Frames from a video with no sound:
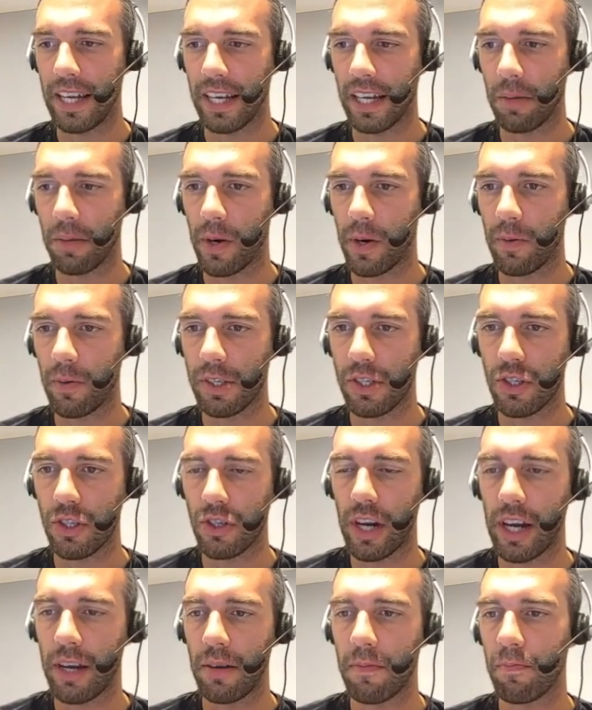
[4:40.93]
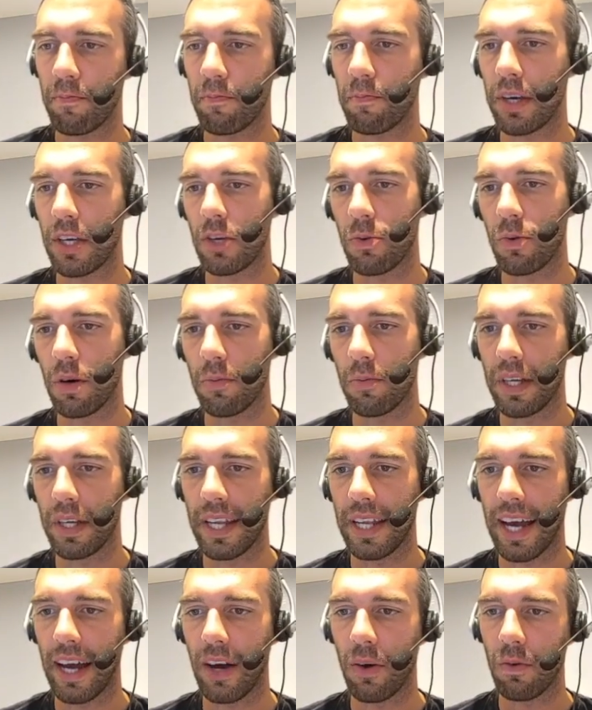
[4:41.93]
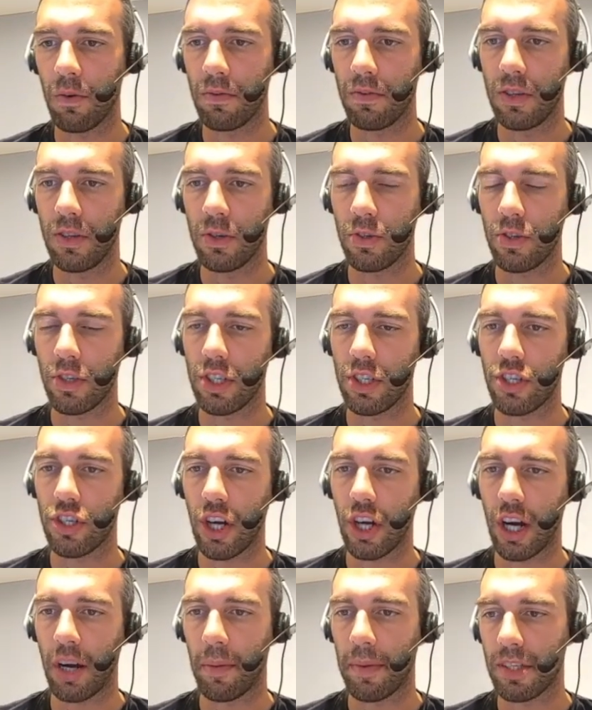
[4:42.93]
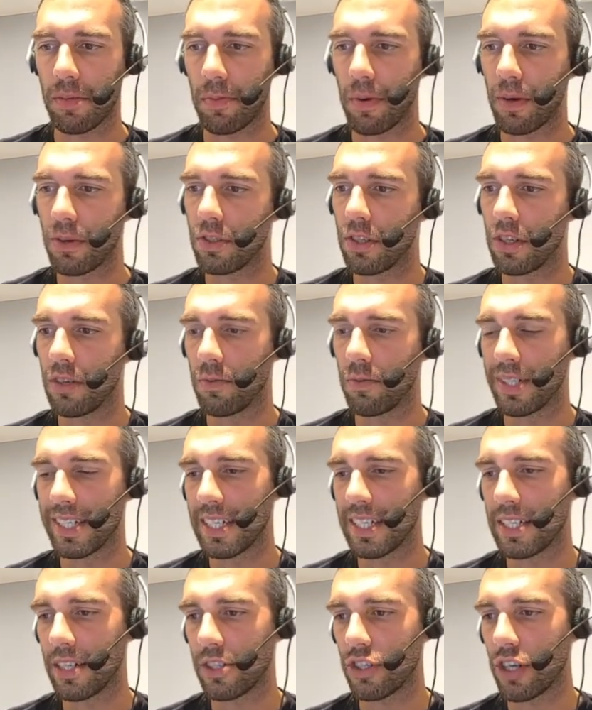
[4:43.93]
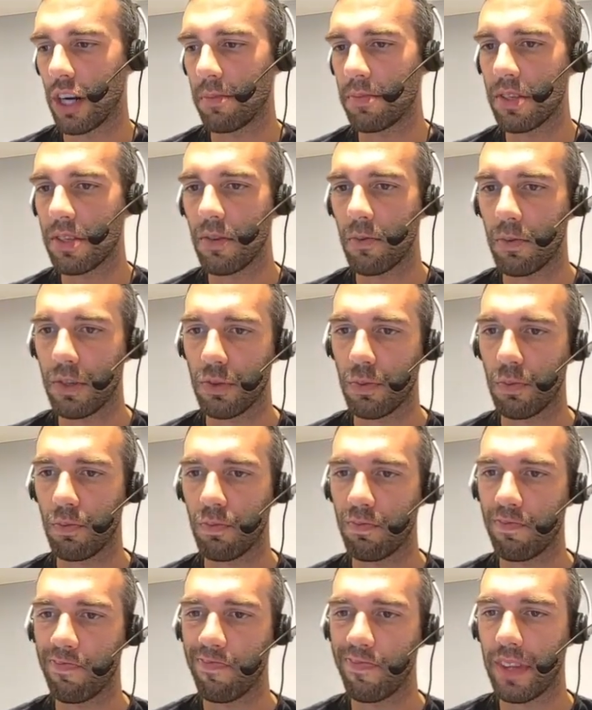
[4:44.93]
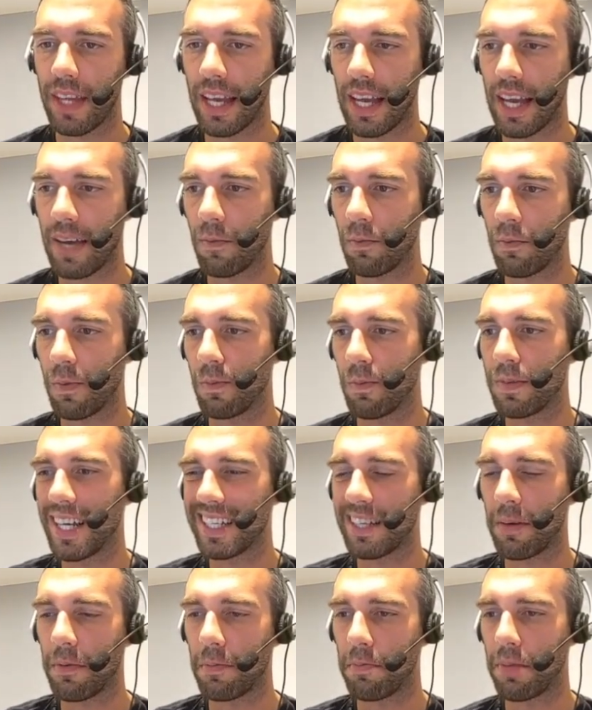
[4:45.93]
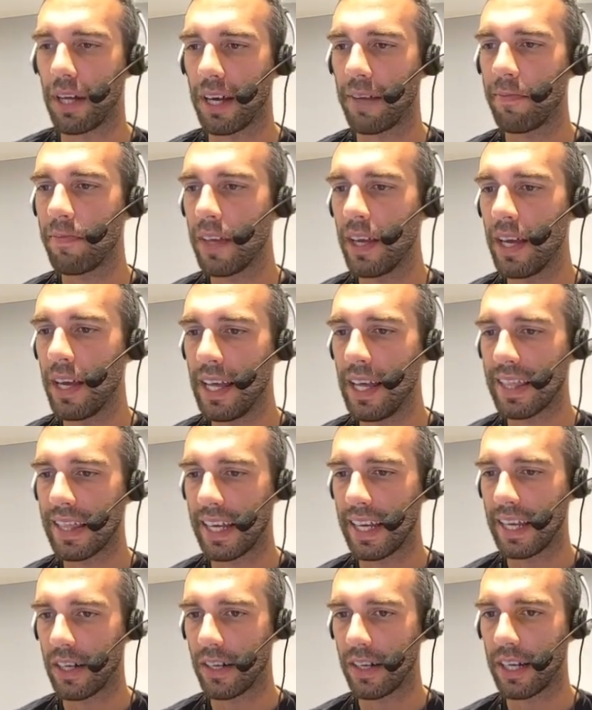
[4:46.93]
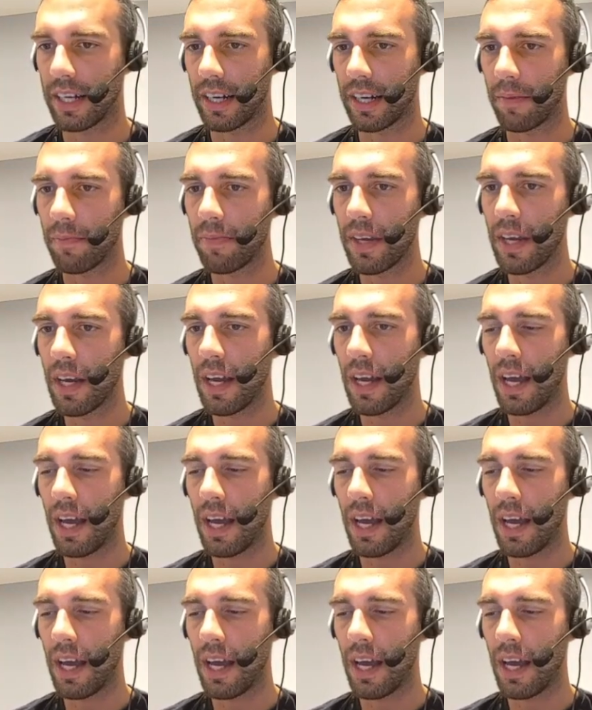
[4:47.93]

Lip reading: fighting anymore, which is great, but you will be now neutral to charm as opposed to resisting charms, which does come in play later here.